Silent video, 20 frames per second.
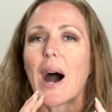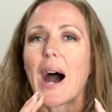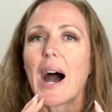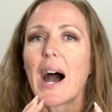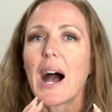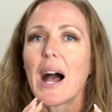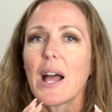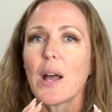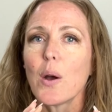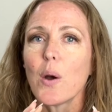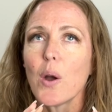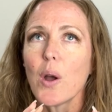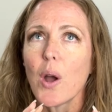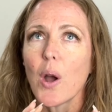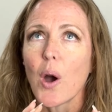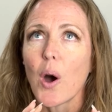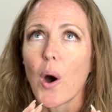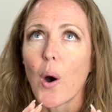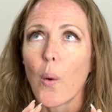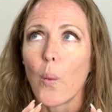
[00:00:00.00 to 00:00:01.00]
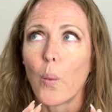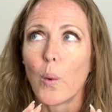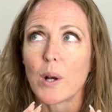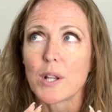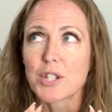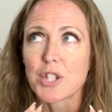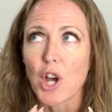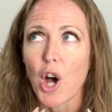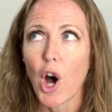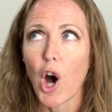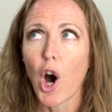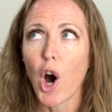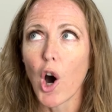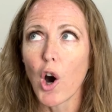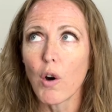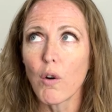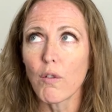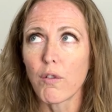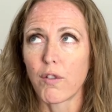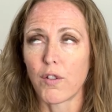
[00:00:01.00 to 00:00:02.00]
I was
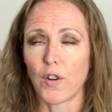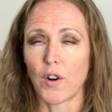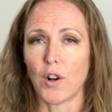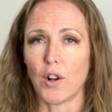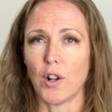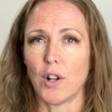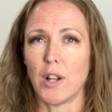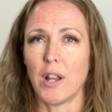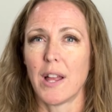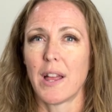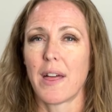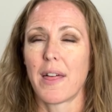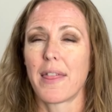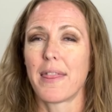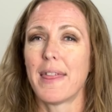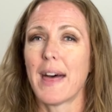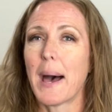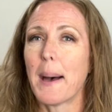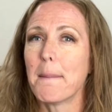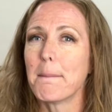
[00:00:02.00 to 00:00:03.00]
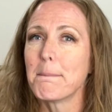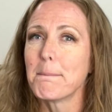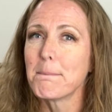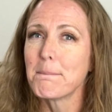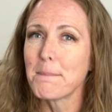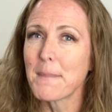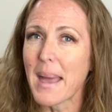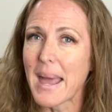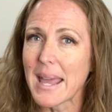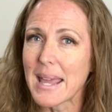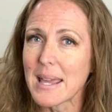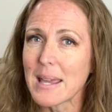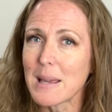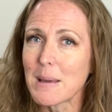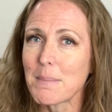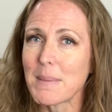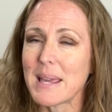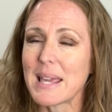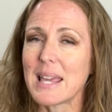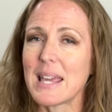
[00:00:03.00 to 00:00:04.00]
hopeful that
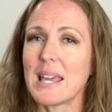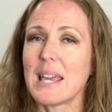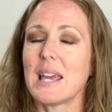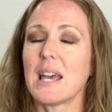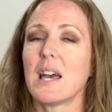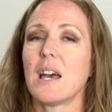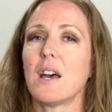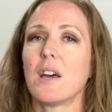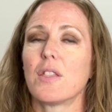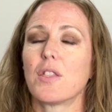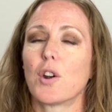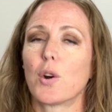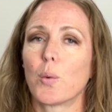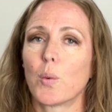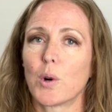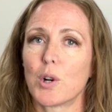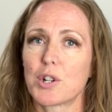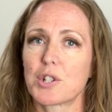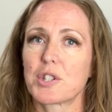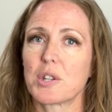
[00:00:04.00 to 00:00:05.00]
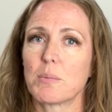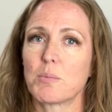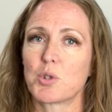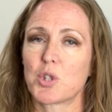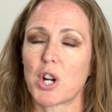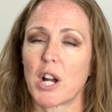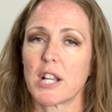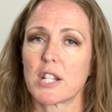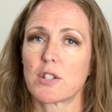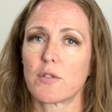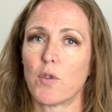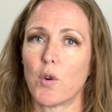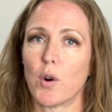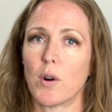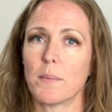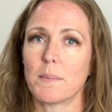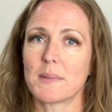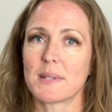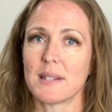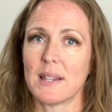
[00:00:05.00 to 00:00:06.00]
maybe there were some dress
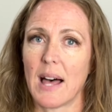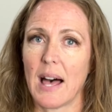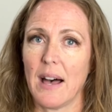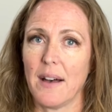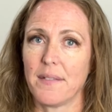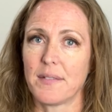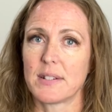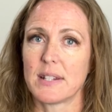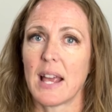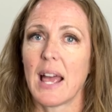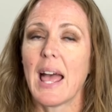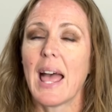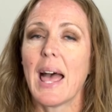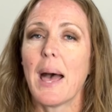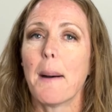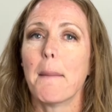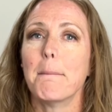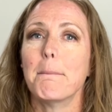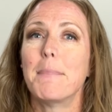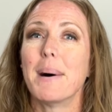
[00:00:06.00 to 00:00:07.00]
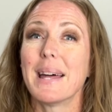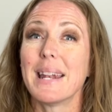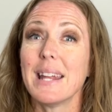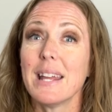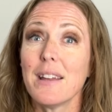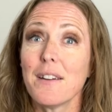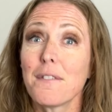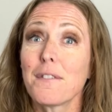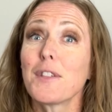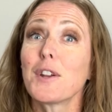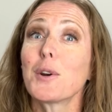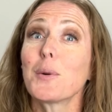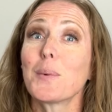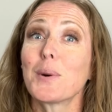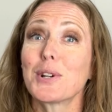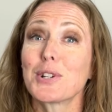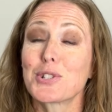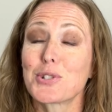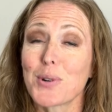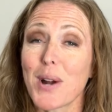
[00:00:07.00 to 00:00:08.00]
forms left. But if there
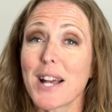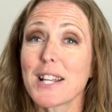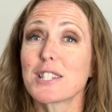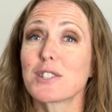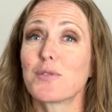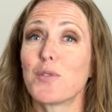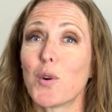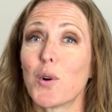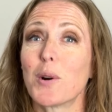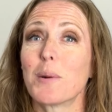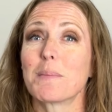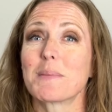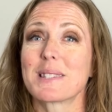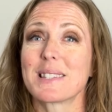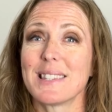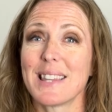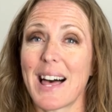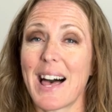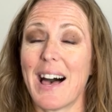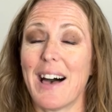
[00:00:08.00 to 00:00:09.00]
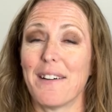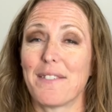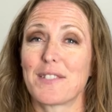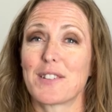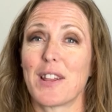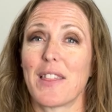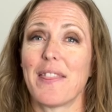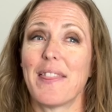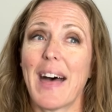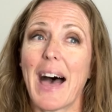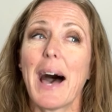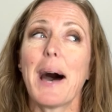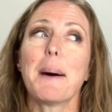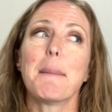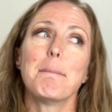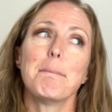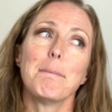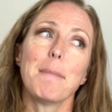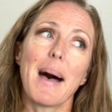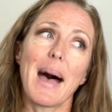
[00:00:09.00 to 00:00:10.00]
were dress forms left, that
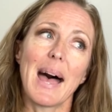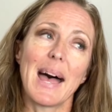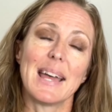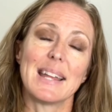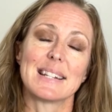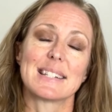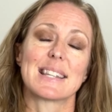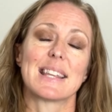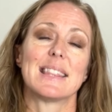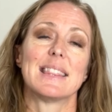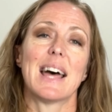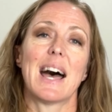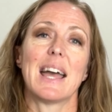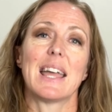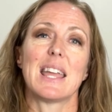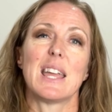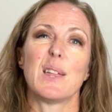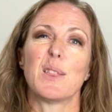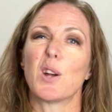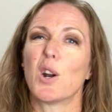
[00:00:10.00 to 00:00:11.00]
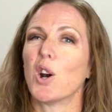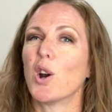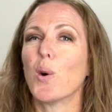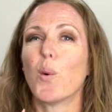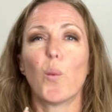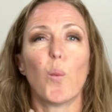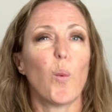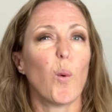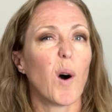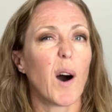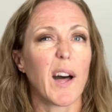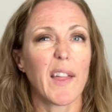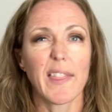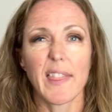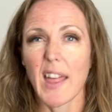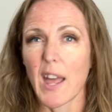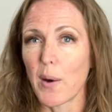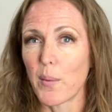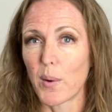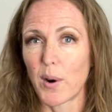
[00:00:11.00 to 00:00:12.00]
meant that either one,
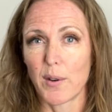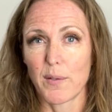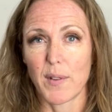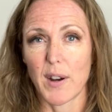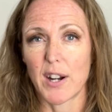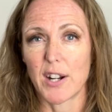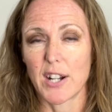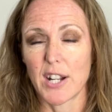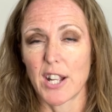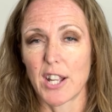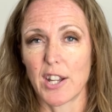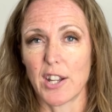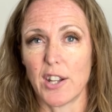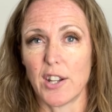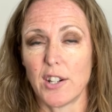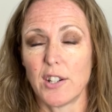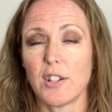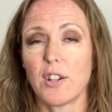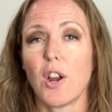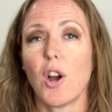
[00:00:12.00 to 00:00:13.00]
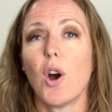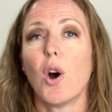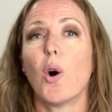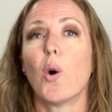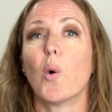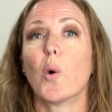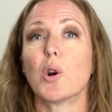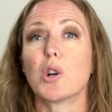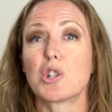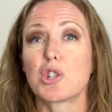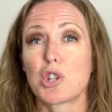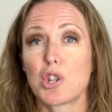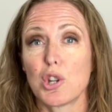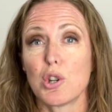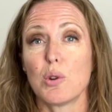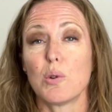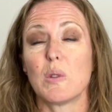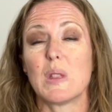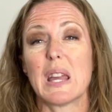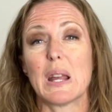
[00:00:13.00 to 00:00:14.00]
they weren't very good, or
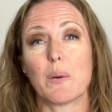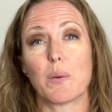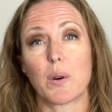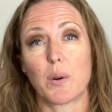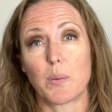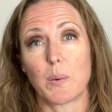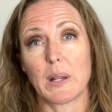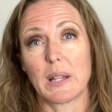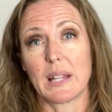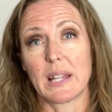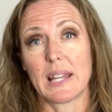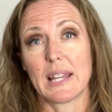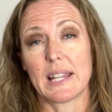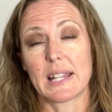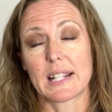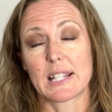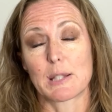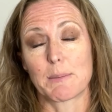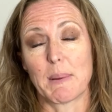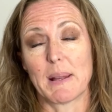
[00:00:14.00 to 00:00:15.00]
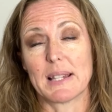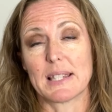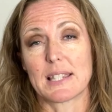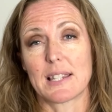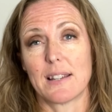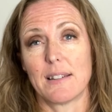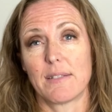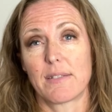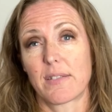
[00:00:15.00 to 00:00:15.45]
two, they were really expensive,